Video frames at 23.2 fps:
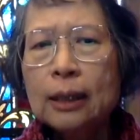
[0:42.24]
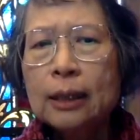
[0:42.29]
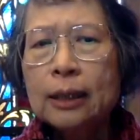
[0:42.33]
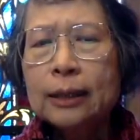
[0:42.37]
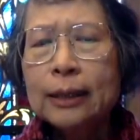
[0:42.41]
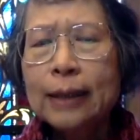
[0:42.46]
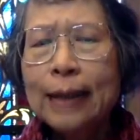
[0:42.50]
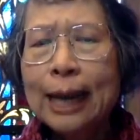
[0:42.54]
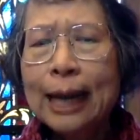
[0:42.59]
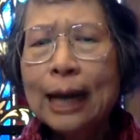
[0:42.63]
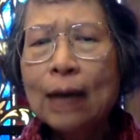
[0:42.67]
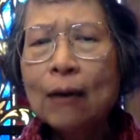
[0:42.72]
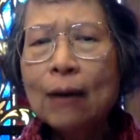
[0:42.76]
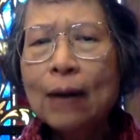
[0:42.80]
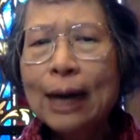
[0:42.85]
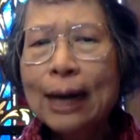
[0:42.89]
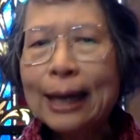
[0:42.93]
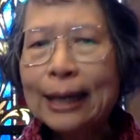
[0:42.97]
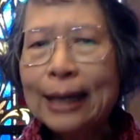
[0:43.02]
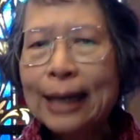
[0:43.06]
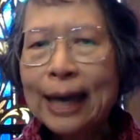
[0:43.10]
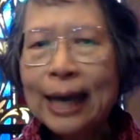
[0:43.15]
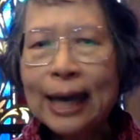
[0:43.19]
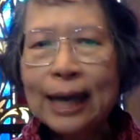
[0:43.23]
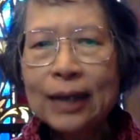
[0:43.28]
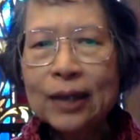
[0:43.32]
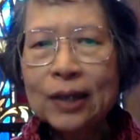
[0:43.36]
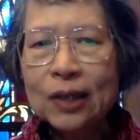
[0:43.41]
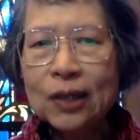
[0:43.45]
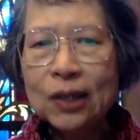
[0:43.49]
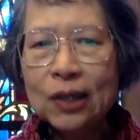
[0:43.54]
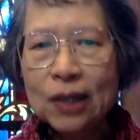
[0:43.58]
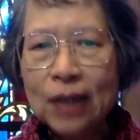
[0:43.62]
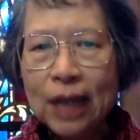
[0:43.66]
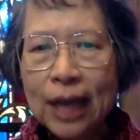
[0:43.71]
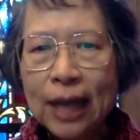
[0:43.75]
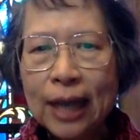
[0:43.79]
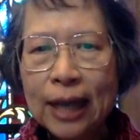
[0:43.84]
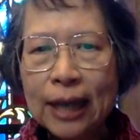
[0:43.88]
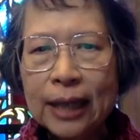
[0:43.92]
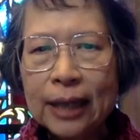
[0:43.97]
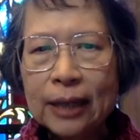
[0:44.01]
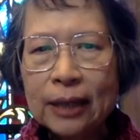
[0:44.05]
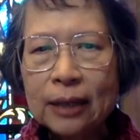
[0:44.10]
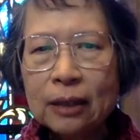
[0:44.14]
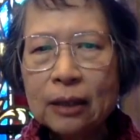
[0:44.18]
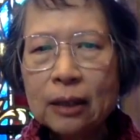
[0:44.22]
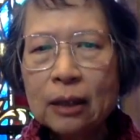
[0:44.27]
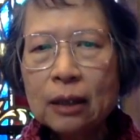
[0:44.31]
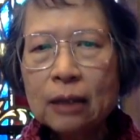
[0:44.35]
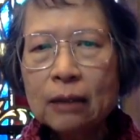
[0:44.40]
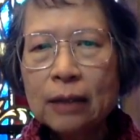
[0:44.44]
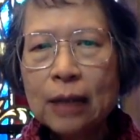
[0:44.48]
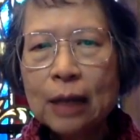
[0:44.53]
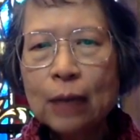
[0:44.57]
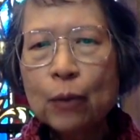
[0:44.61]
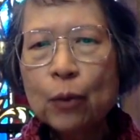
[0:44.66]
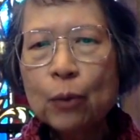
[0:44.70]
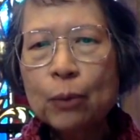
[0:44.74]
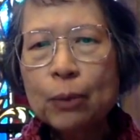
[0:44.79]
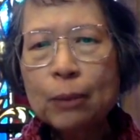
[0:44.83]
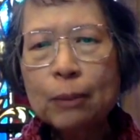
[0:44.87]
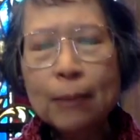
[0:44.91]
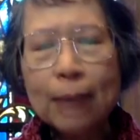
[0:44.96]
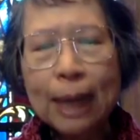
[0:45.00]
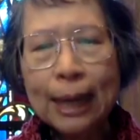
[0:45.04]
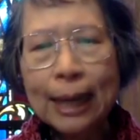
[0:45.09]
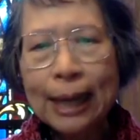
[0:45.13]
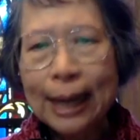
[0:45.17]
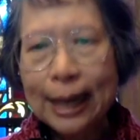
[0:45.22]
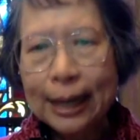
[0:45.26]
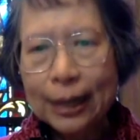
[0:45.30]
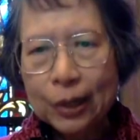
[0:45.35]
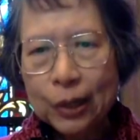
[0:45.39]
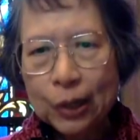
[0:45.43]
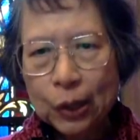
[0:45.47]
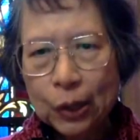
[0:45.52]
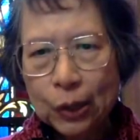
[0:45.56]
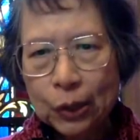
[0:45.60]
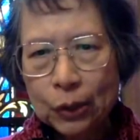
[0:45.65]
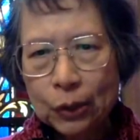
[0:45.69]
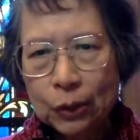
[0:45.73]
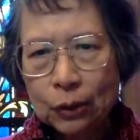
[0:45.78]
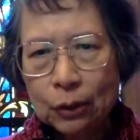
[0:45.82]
Now I can't say that would be my answer.